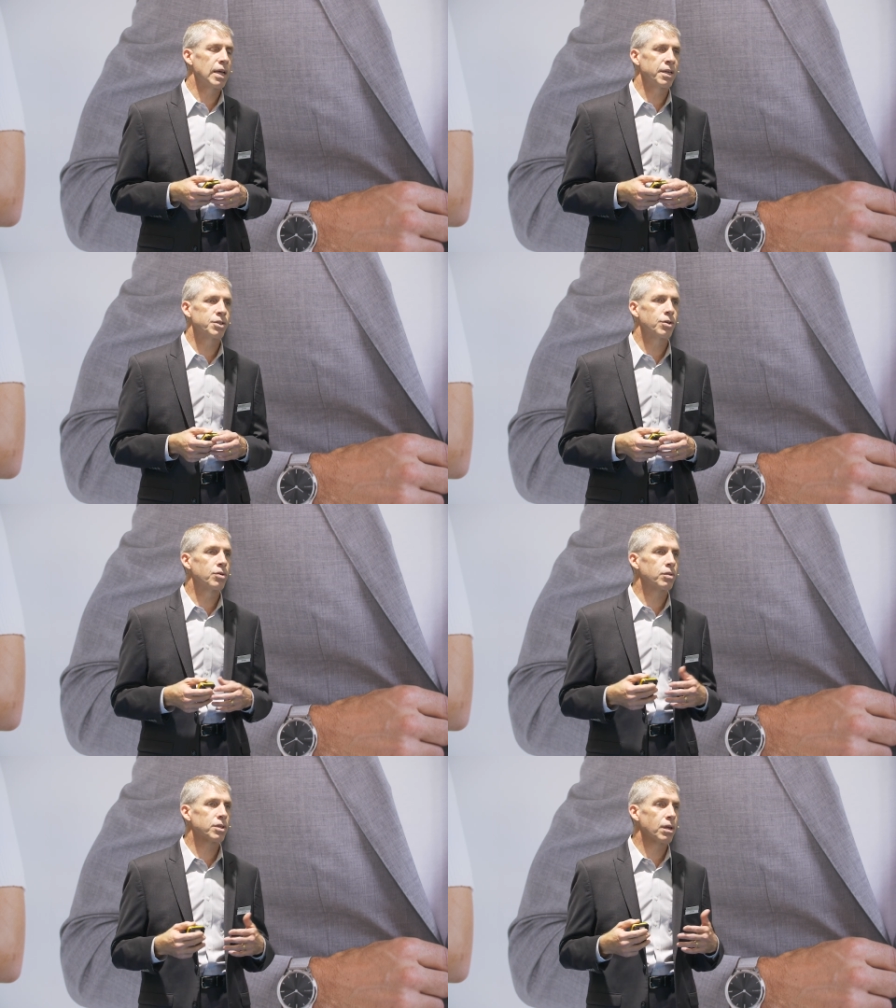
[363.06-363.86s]
line,
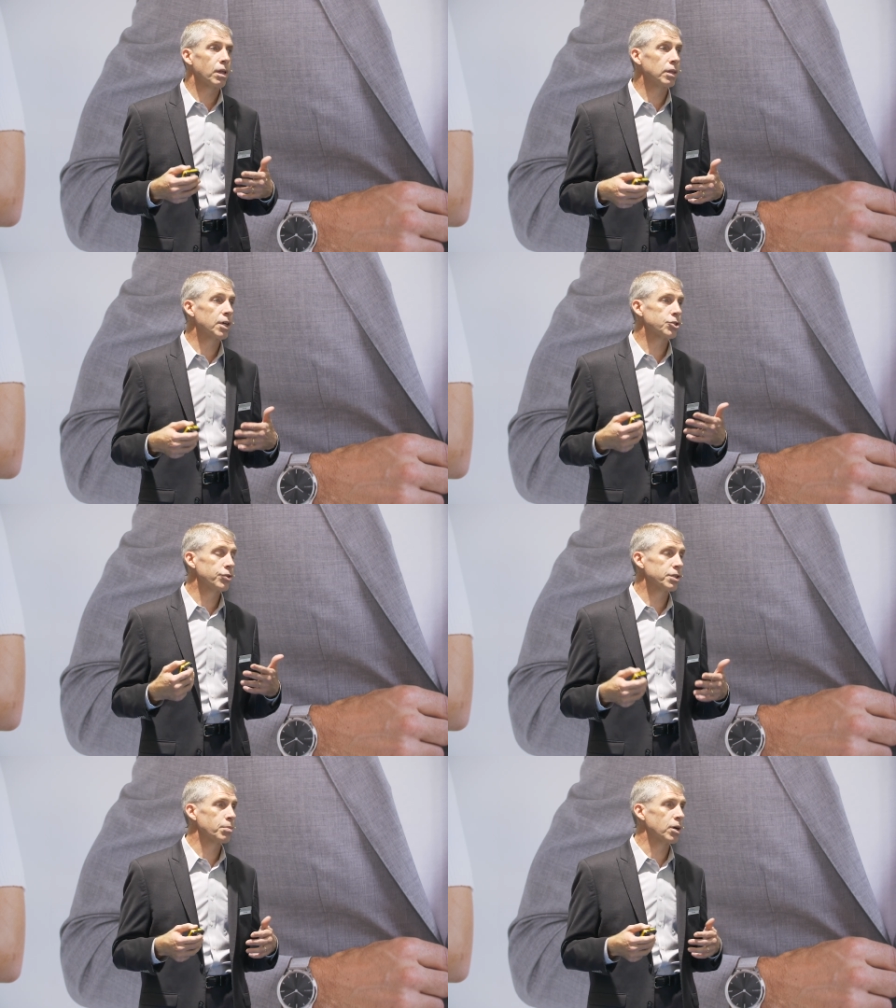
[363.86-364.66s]
so
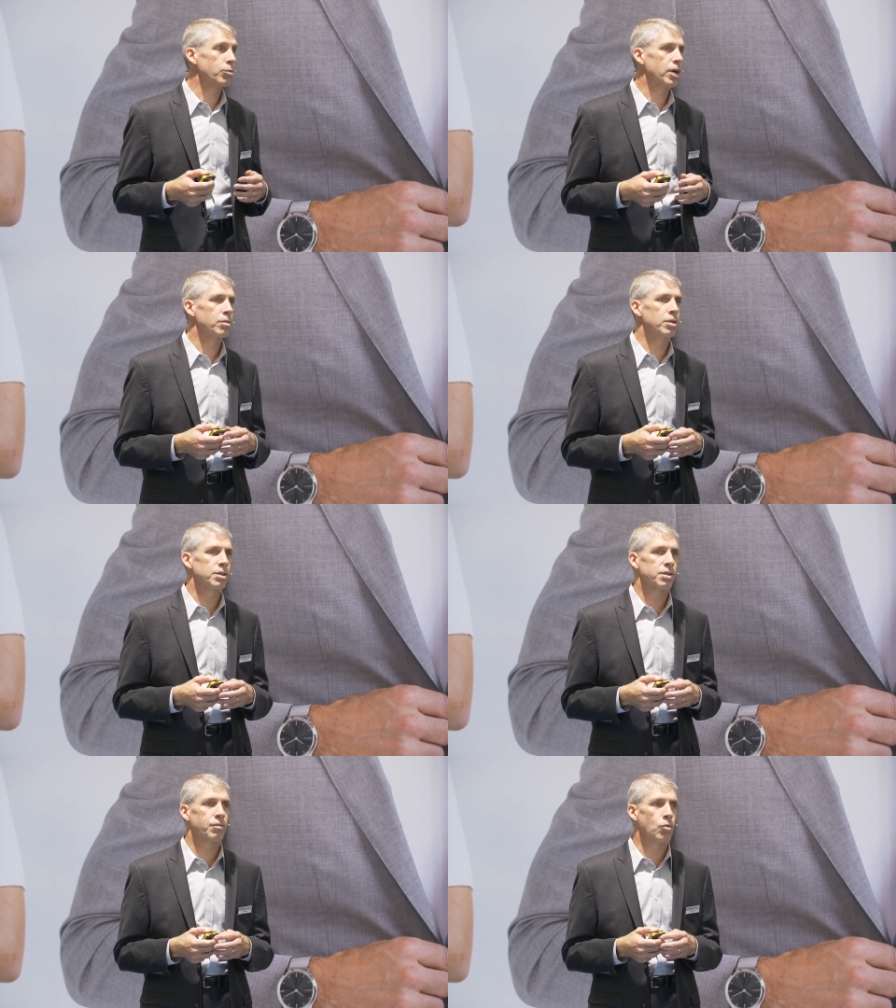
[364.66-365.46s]
luxury smart
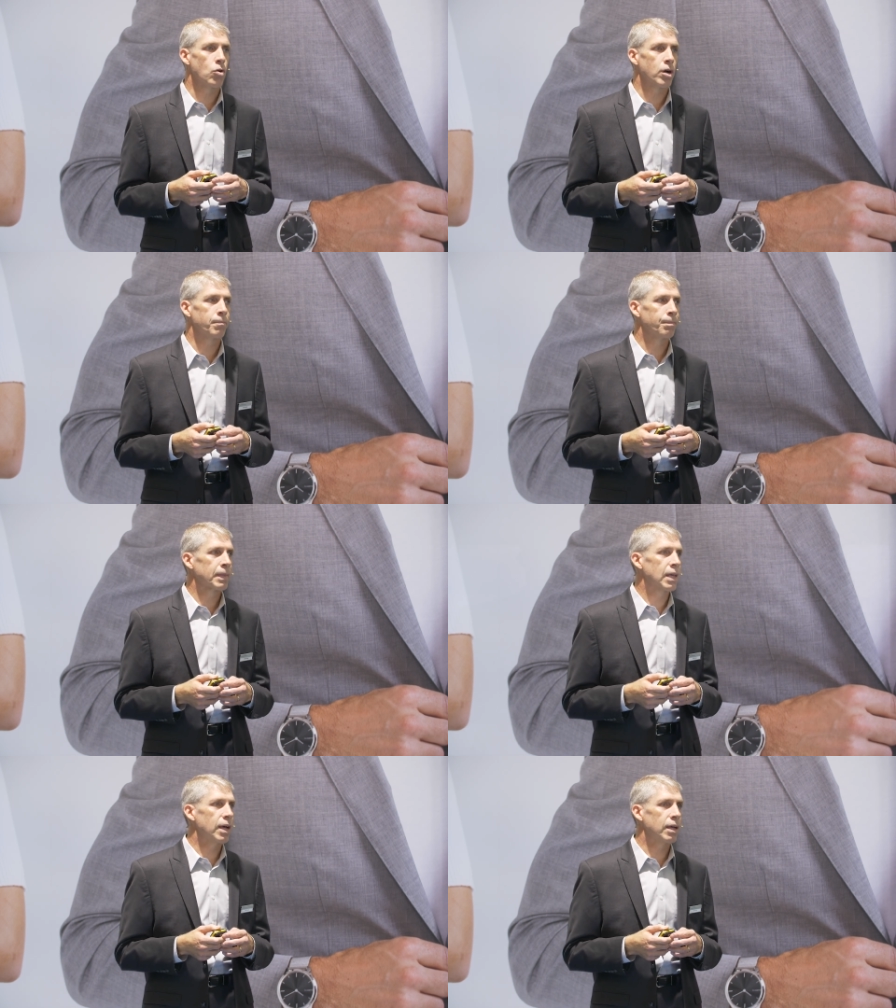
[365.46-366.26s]
wearables for
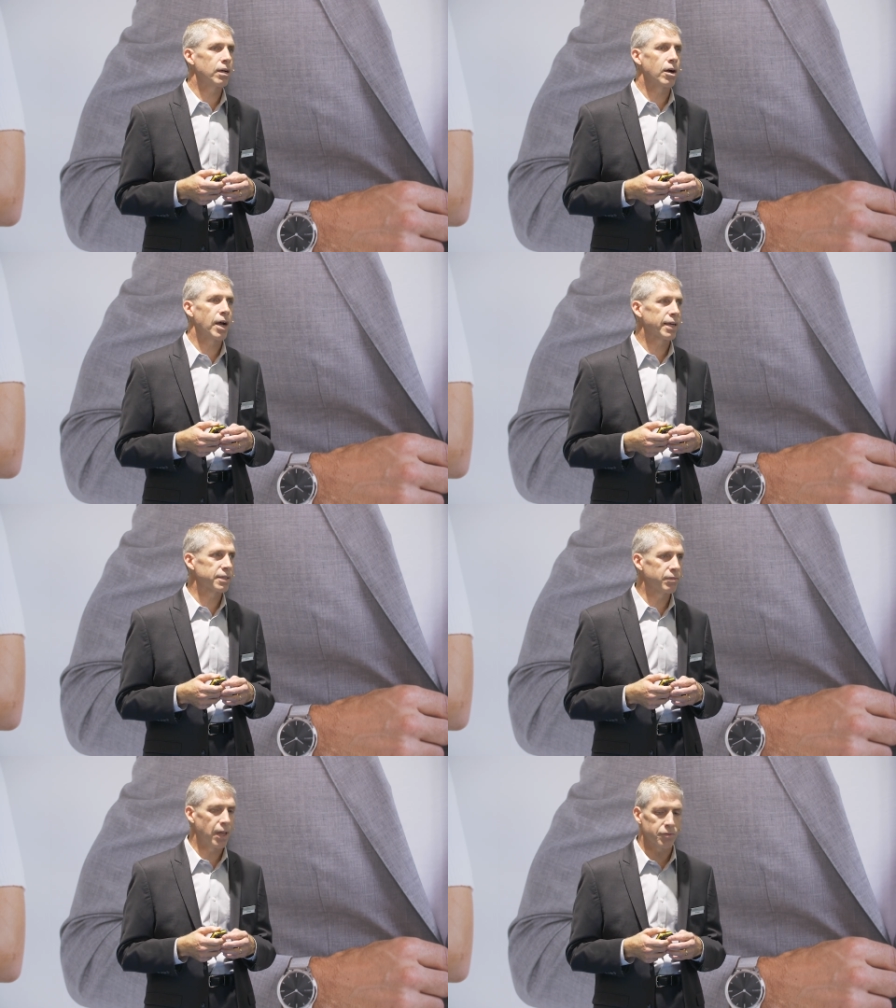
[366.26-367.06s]
uh, our
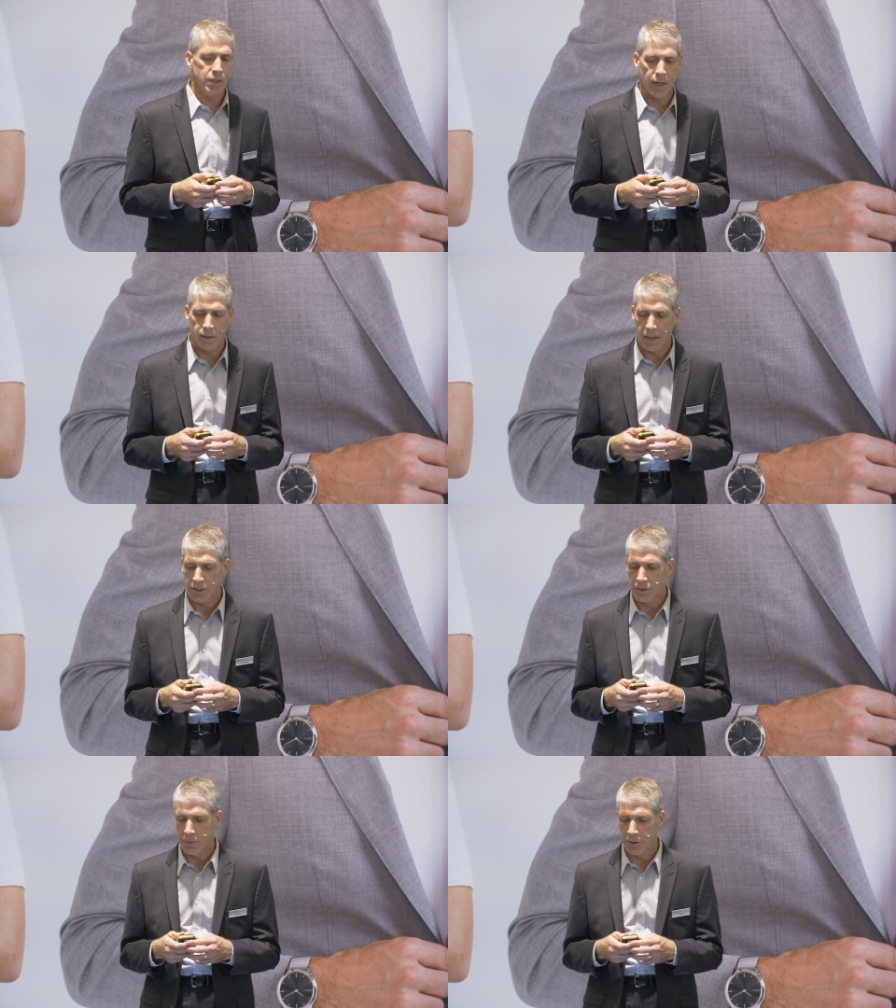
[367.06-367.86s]
active lifestyle
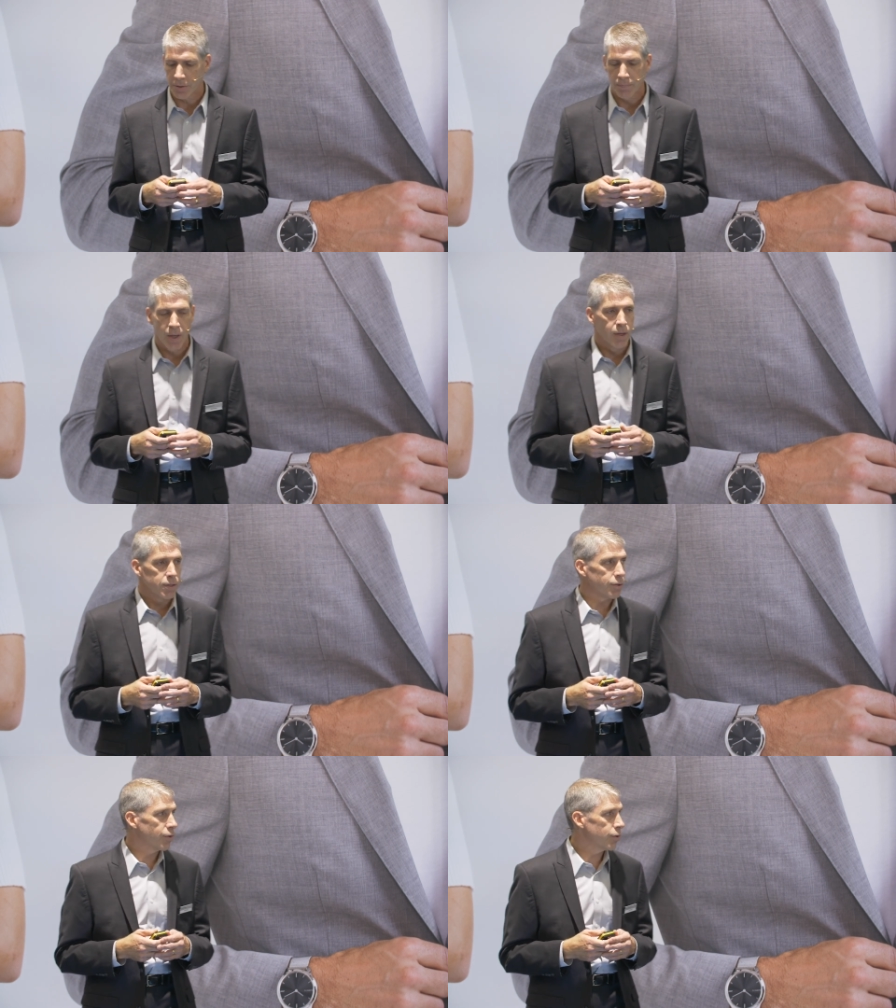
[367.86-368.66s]
customers. So